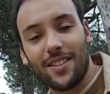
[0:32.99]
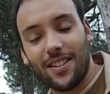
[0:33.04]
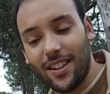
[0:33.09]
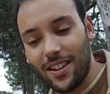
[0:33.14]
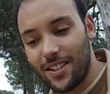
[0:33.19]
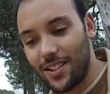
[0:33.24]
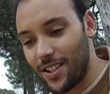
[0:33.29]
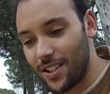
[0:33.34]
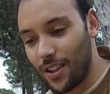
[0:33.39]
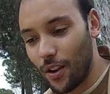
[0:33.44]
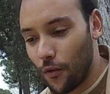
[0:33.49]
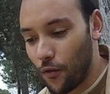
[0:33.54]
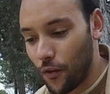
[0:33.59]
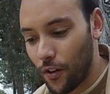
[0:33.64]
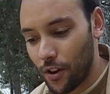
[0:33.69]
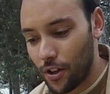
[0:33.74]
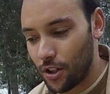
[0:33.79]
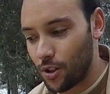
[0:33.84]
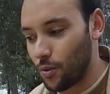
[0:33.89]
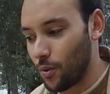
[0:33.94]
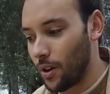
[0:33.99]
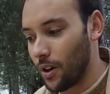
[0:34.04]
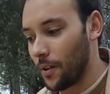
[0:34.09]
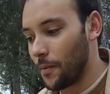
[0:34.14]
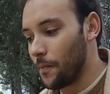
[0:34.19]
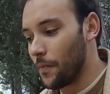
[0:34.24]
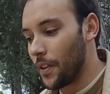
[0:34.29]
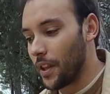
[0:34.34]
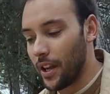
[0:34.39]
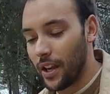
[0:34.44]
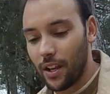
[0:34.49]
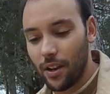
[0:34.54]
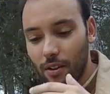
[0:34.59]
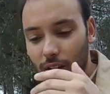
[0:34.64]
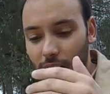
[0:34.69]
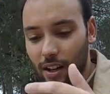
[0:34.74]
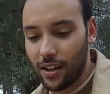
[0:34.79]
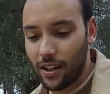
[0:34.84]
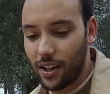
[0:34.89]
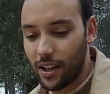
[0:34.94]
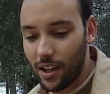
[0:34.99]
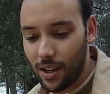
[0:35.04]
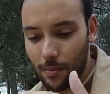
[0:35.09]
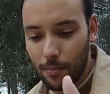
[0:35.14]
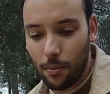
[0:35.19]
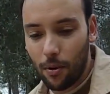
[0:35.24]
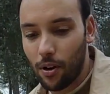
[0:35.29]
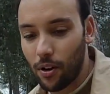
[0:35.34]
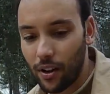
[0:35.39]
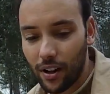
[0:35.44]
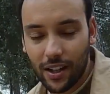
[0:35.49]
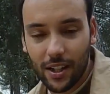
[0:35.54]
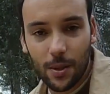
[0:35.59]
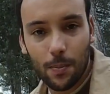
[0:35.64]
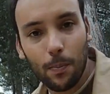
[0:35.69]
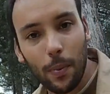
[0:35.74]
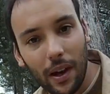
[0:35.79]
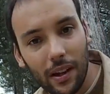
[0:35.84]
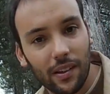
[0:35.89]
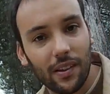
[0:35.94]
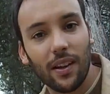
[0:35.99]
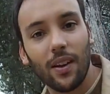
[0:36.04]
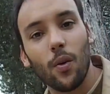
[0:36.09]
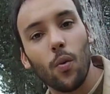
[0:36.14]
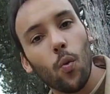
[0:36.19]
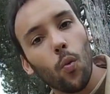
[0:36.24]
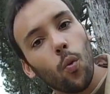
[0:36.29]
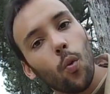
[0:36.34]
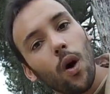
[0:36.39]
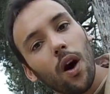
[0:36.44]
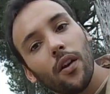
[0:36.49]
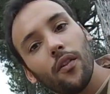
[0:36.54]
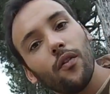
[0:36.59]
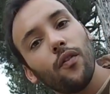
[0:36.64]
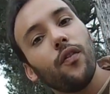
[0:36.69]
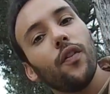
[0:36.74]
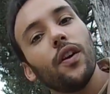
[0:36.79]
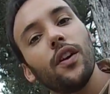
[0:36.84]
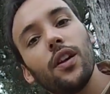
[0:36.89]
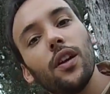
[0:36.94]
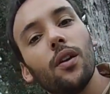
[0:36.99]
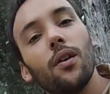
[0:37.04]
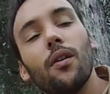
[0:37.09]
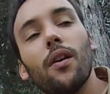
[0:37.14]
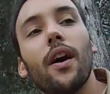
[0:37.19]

This is the first one, and you can keep on expecting one video